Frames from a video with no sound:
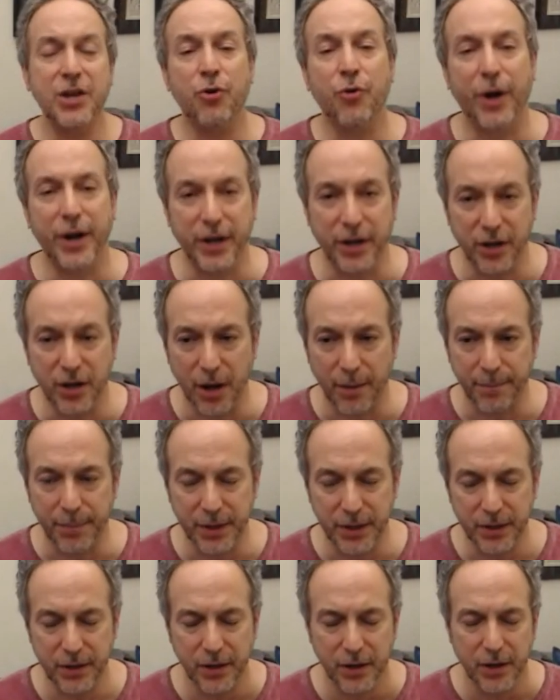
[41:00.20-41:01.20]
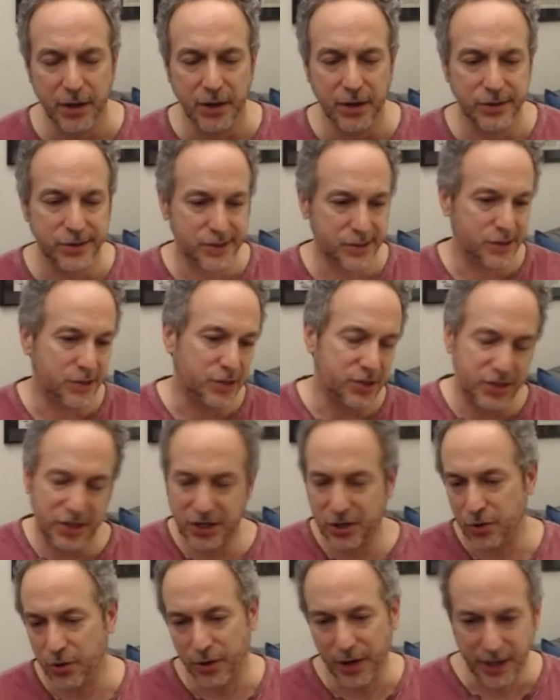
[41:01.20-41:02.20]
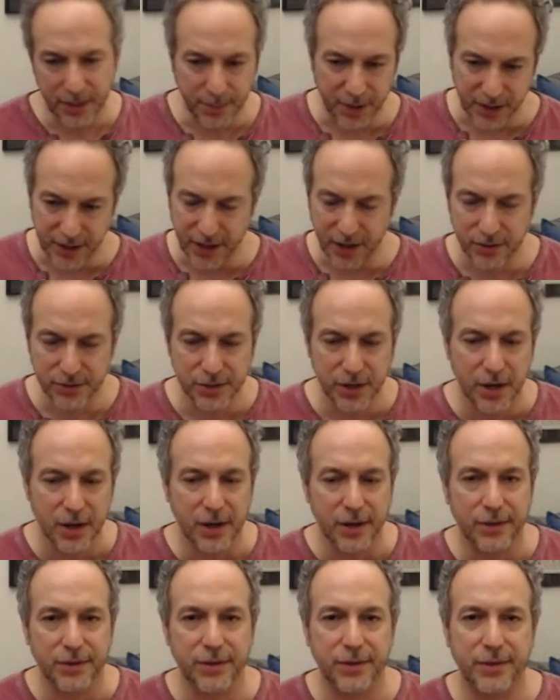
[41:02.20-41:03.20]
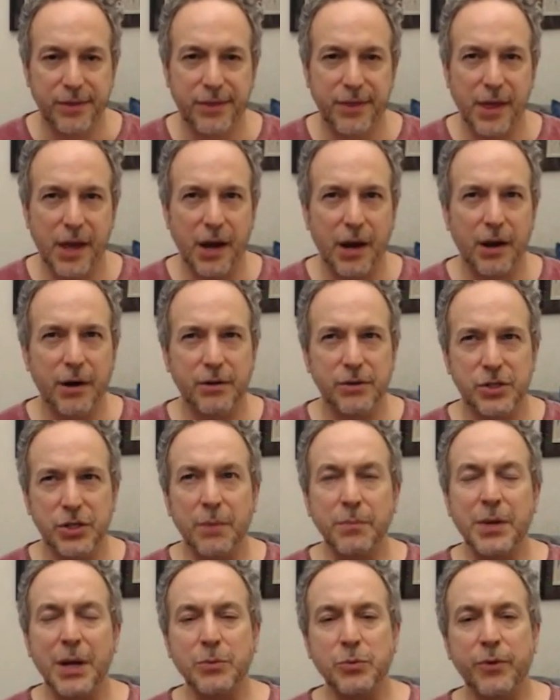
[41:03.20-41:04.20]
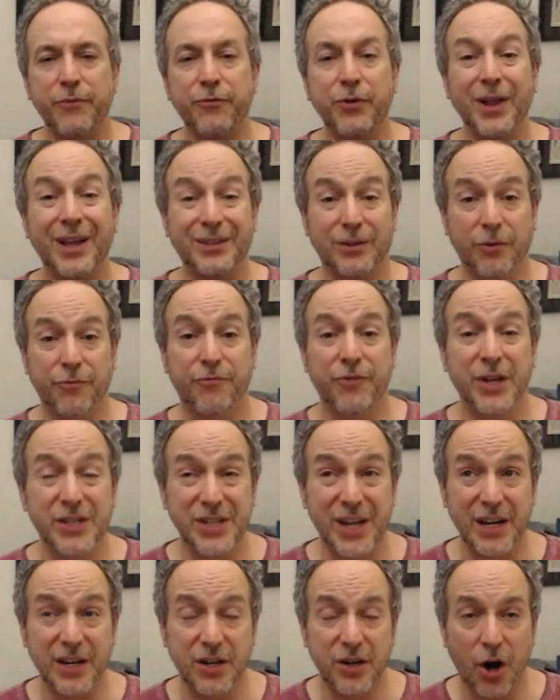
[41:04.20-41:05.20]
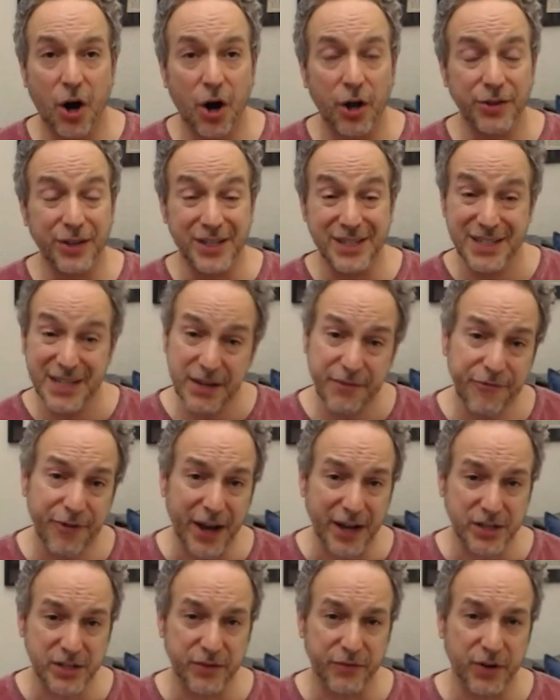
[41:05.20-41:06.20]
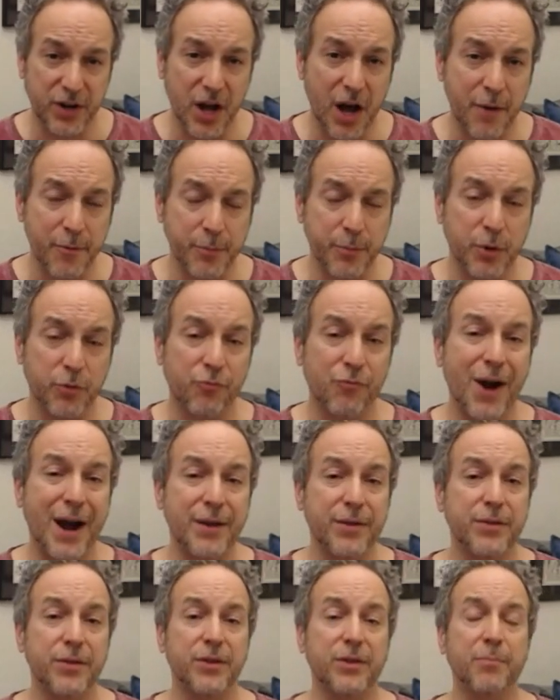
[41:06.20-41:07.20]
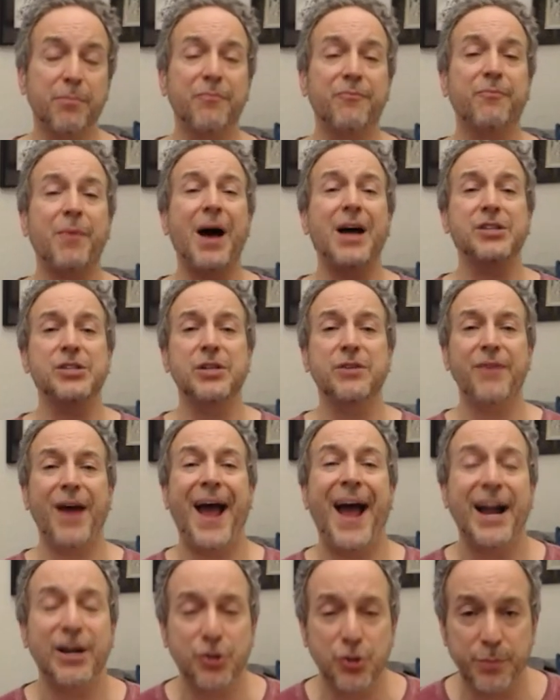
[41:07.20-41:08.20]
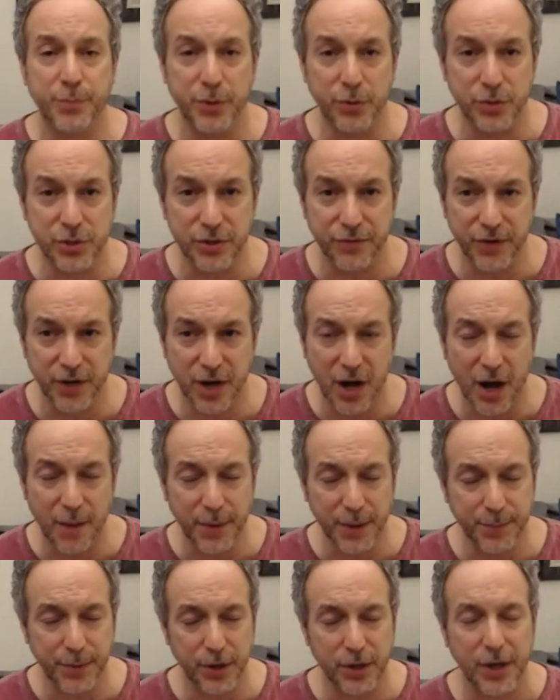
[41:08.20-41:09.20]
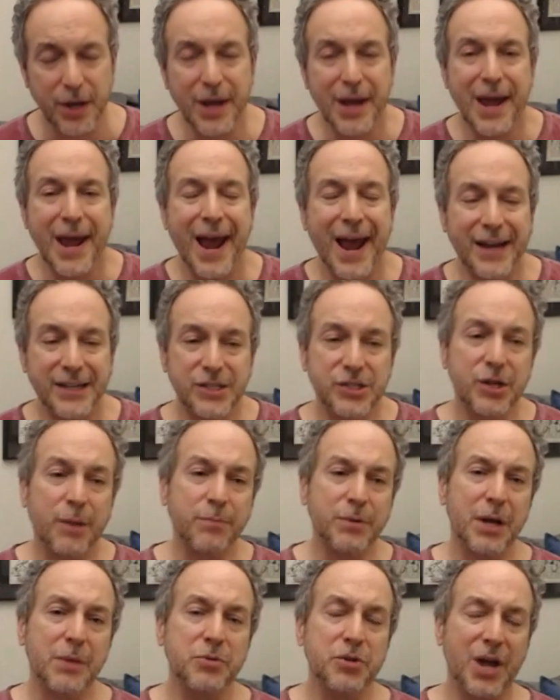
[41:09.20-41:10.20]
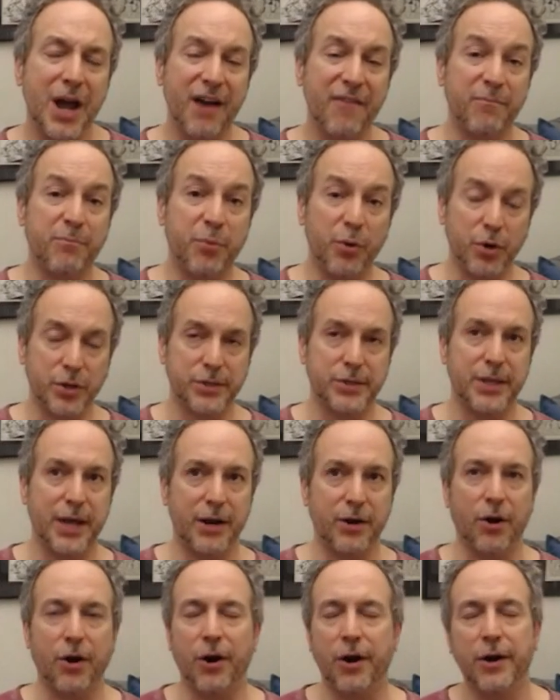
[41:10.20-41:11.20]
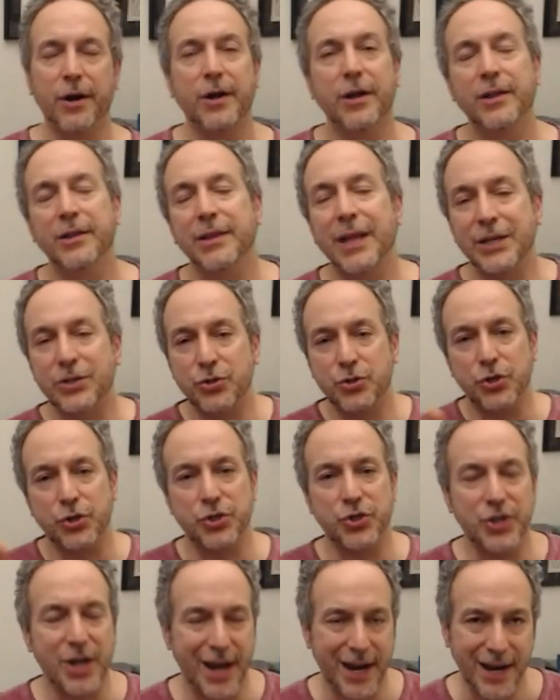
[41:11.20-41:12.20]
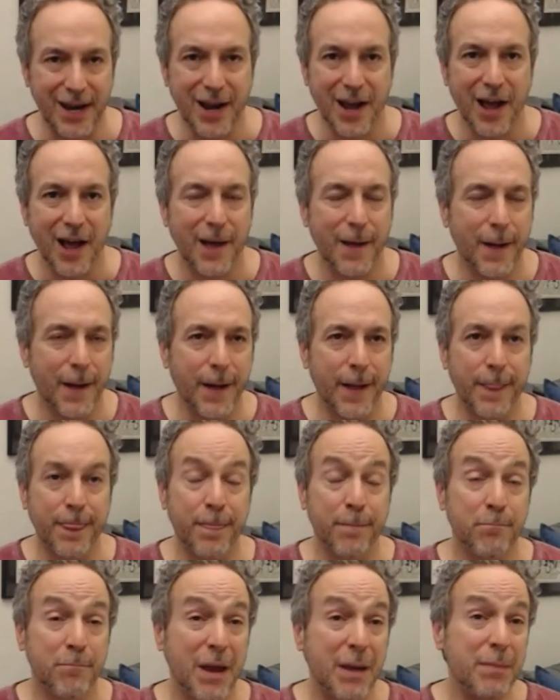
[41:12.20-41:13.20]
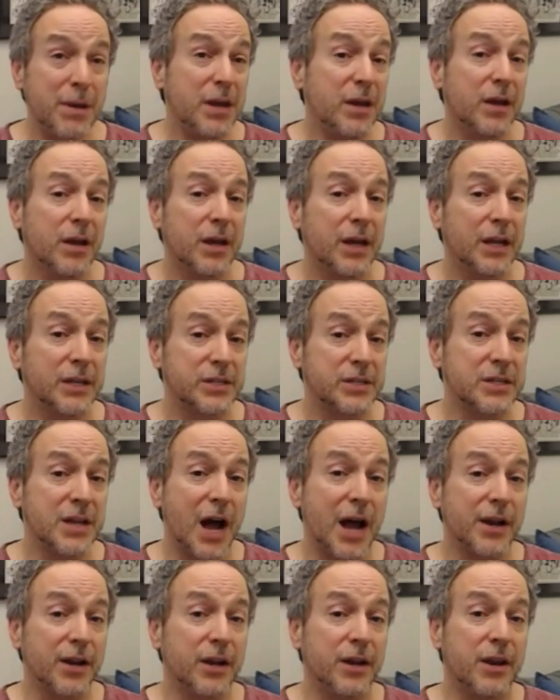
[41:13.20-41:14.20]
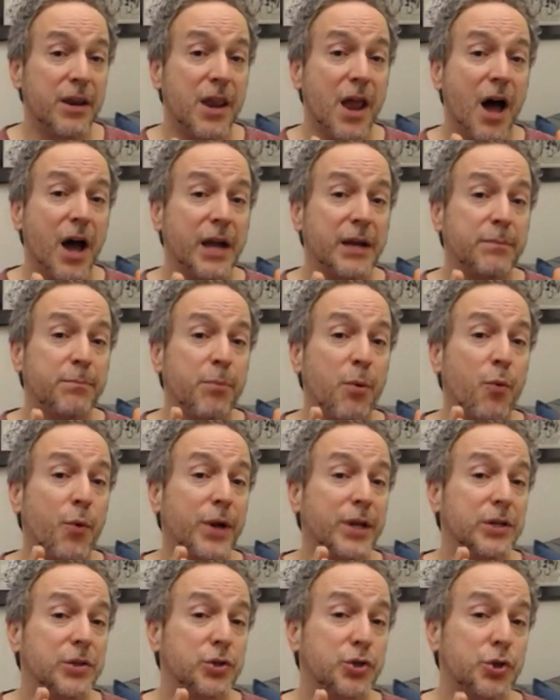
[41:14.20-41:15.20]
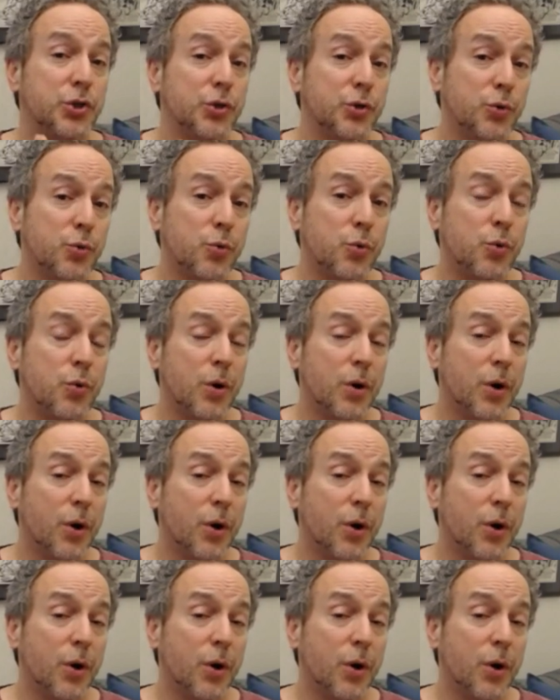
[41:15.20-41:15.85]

grading company, CGC or anybody else, there sometimes we feel like they're fixated on the defects of a comic book rather than the positive attributes of a comic book. And sometimes you have books that are, let's just say, um, maybe it's not a 9.2